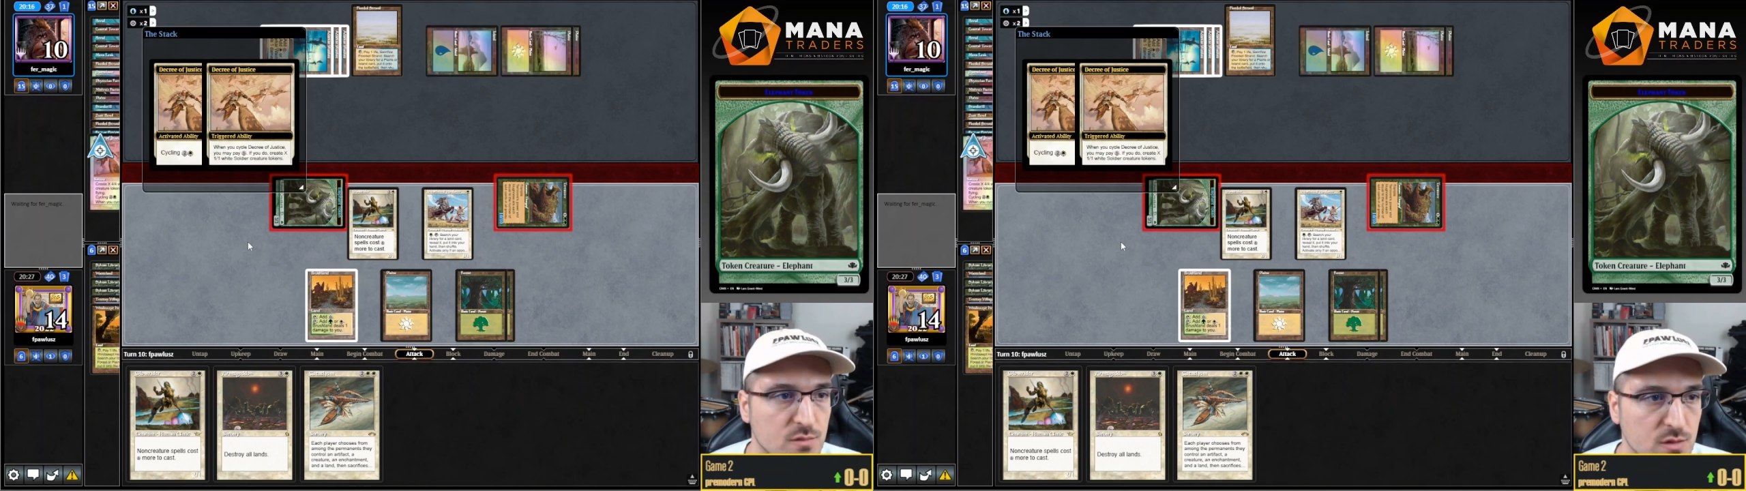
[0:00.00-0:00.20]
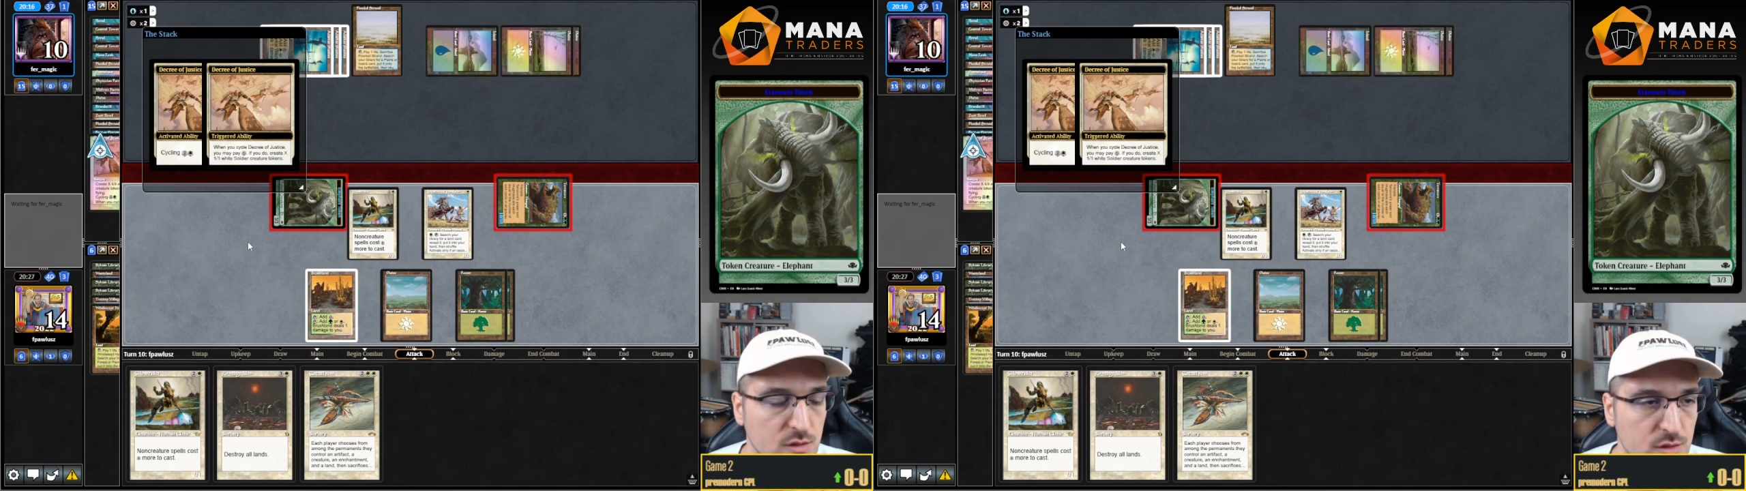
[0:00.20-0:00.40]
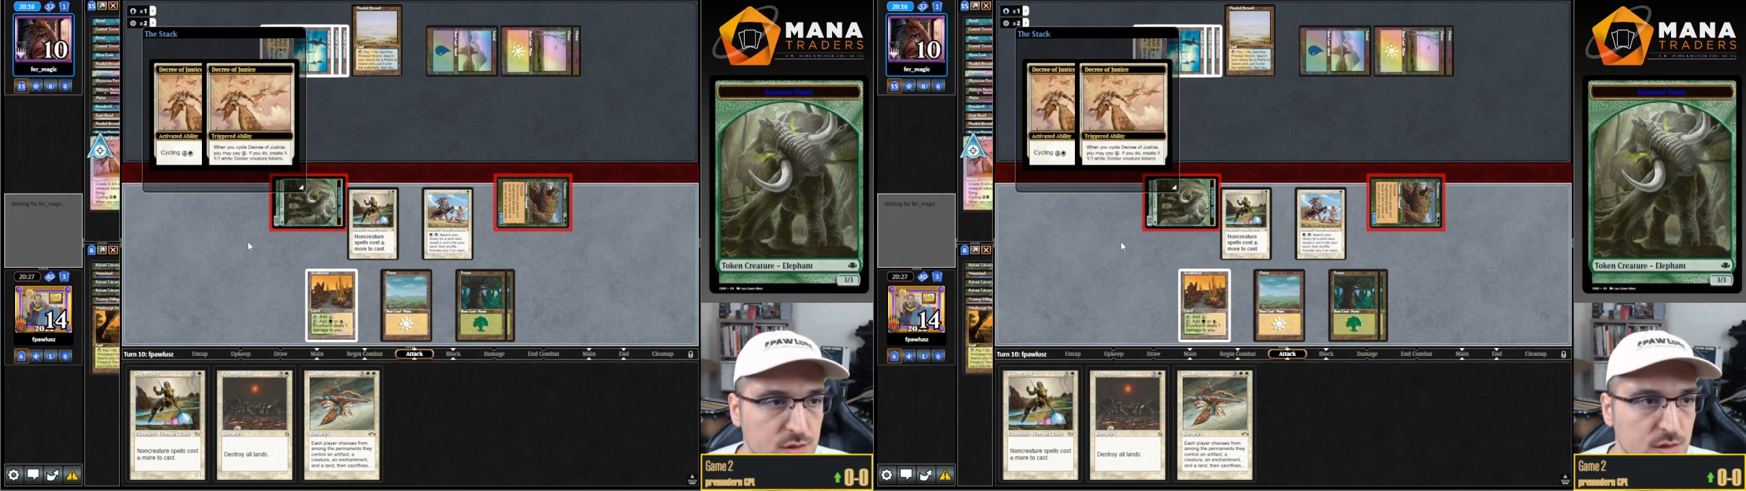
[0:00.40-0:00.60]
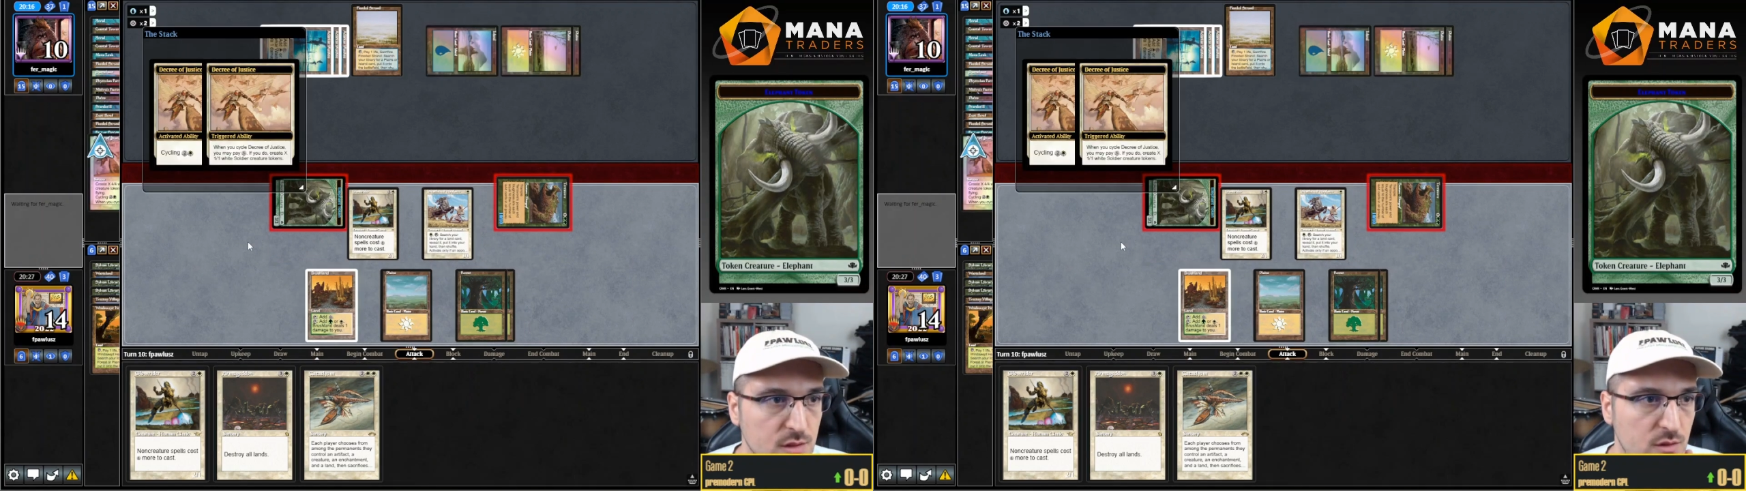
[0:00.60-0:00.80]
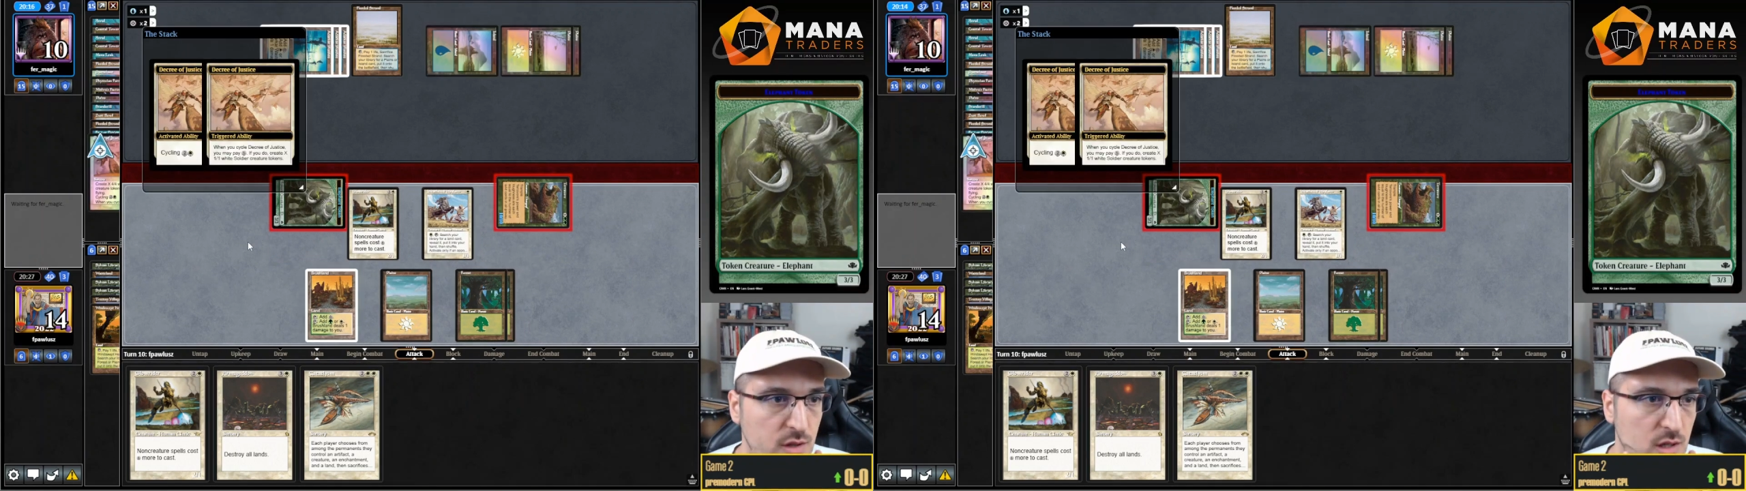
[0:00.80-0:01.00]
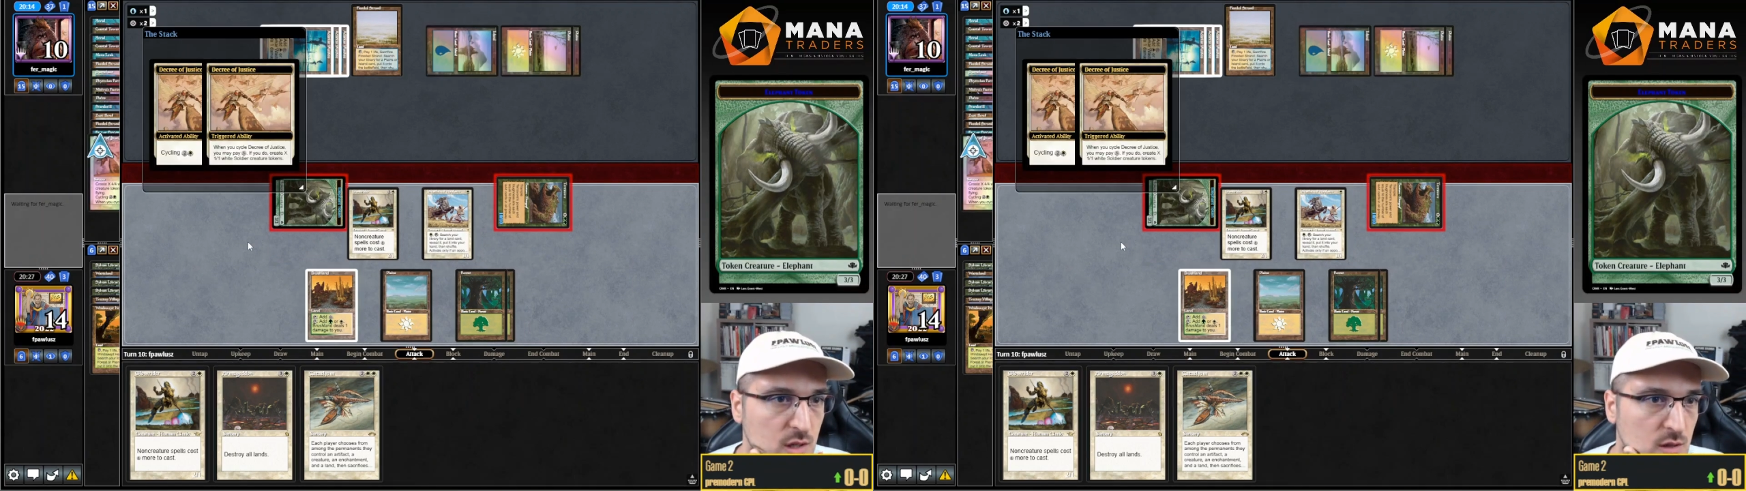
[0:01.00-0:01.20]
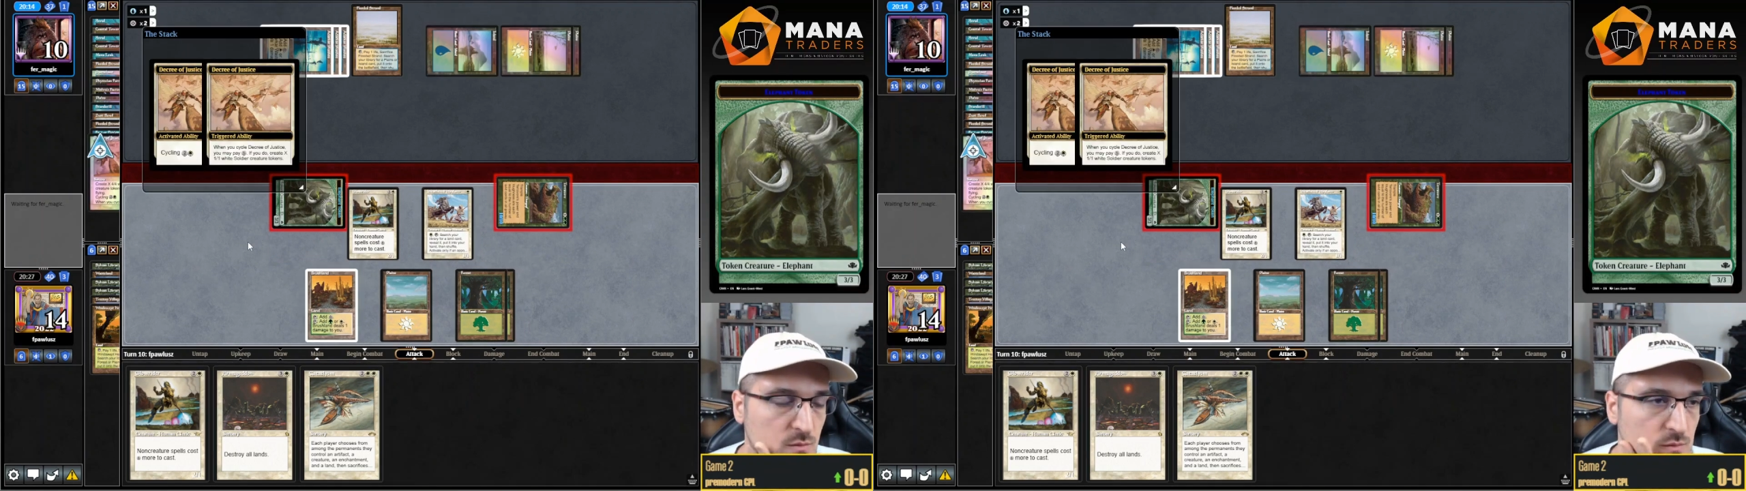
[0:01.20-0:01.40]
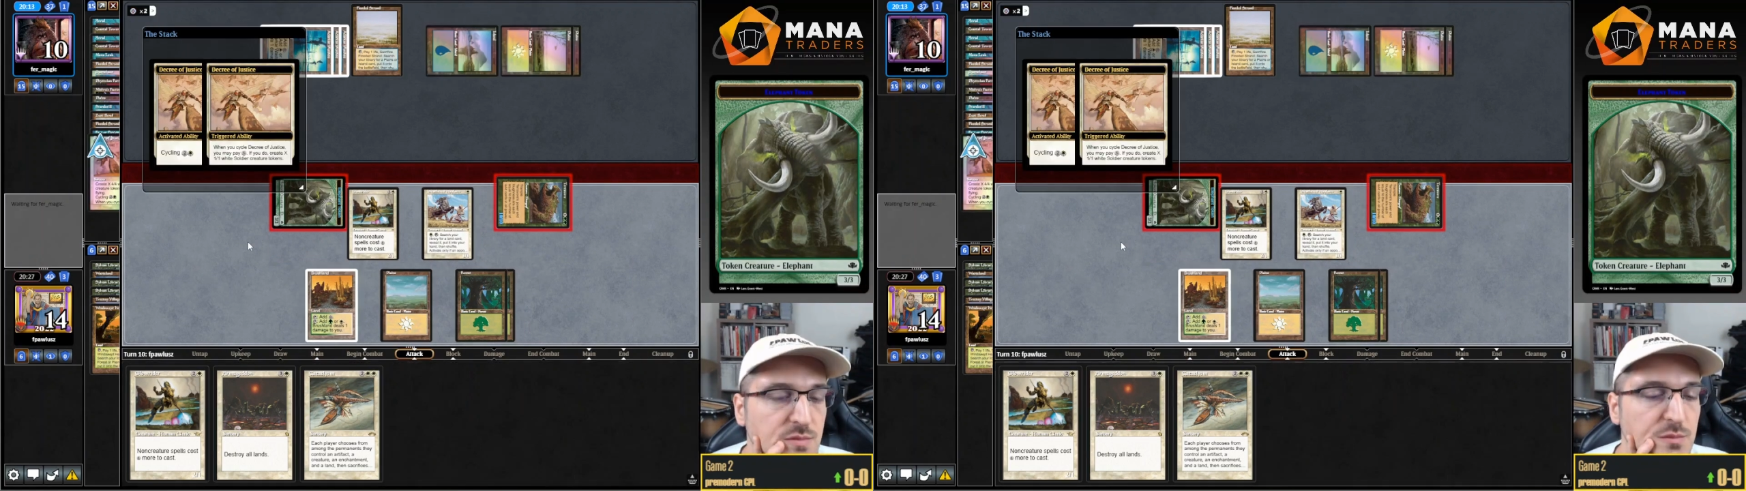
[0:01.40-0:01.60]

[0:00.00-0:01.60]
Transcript: There's a decree.